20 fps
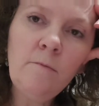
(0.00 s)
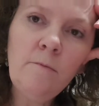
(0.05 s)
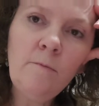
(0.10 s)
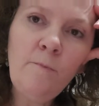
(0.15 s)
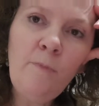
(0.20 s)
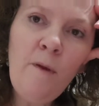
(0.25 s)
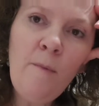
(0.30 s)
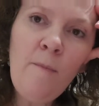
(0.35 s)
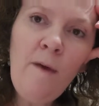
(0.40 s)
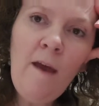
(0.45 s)

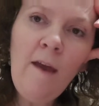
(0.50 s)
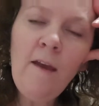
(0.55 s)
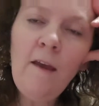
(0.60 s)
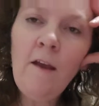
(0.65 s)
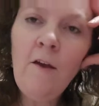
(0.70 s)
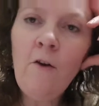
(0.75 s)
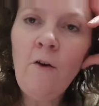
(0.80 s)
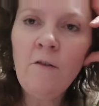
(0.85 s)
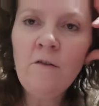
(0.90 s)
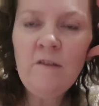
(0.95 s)
be
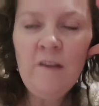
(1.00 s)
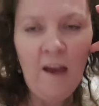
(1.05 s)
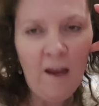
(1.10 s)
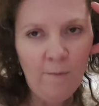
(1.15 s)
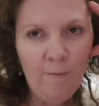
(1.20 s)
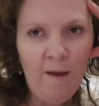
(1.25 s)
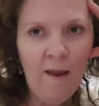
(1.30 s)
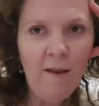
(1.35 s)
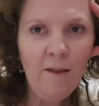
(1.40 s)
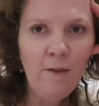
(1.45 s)
making
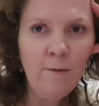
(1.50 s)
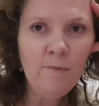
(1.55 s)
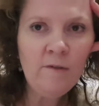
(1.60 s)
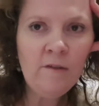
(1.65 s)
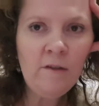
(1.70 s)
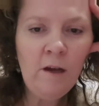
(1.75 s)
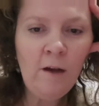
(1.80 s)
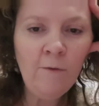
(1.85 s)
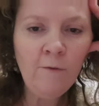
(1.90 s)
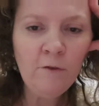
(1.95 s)
contact, making
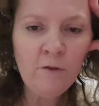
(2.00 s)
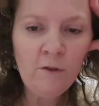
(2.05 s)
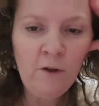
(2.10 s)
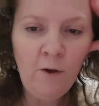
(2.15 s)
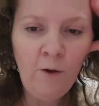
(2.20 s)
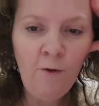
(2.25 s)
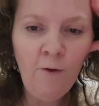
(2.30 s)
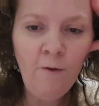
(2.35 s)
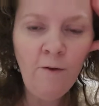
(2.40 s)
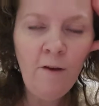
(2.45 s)
themselves
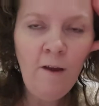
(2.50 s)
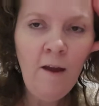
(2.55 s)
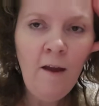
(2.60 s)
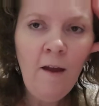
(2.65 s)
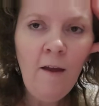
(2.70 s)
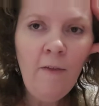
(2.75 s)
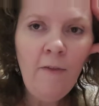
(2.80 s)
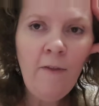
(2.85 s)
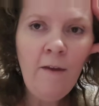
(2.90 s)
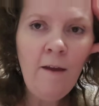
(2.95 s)
known.
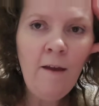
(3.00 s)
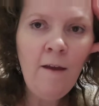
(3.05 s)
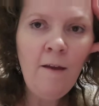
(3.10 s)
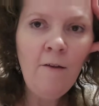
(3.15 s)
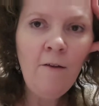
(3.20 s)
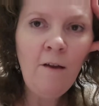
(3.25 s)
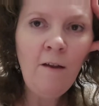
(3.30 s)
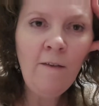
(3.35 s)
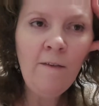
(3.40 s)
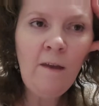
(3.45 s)

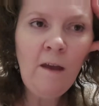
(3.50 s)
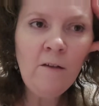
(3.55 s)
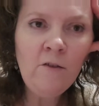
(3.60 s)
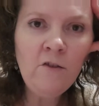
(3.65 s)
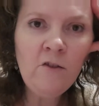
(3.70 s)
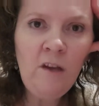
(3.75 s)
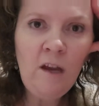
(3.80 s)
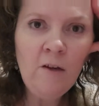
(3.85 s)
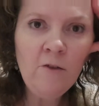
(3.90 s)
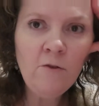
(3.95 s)
There is a
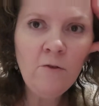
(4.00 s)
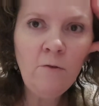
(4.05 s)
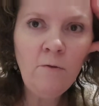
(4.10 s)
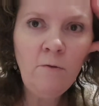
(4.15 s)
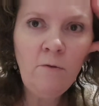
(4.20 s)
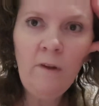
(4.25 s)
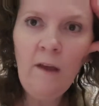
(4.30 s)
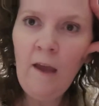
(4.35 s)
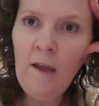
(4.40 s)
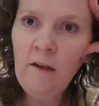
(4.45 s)

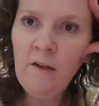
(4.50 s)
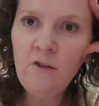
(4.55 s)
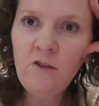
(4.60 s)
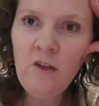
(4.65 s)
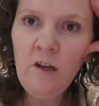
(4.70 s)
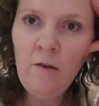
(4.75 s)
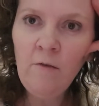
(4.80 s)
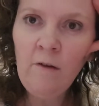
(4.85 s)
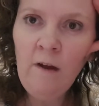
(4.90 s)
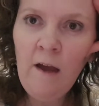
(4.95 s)
gentle
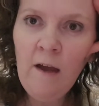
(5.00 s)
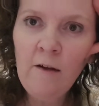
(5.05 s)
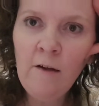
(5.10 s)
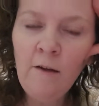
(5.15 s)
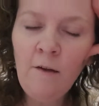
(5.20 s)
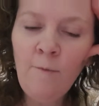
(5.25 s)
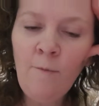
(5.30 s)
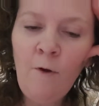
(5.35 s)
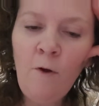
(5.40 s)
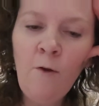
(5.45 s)
energy around
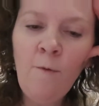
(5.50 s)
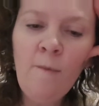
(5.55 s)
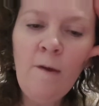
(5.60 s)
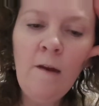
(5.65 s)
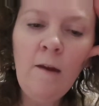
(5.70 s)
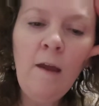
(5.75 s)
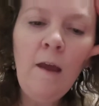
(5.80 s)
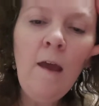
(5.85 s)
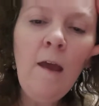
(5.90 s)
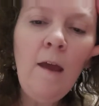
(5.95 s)
at the
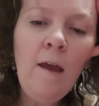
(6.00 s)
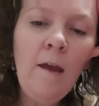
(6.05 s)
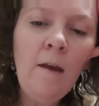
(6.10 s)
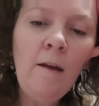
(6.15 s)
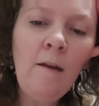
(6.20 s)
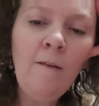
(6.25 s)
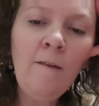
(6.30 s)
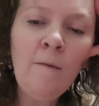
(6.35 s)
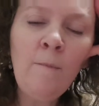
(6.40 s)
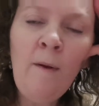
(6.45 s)
moment. It
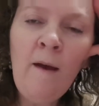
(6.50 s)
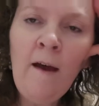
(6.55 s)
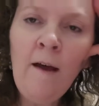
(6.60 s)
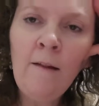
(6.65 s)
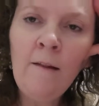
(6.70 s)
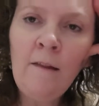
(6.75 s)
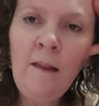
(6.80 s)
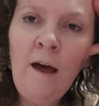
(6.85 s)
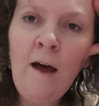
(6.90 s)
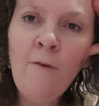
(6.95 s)
is
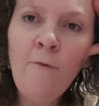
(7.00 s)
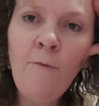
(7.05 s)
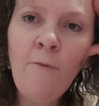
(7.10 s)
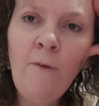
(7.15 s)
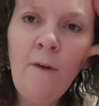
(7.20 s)
about love.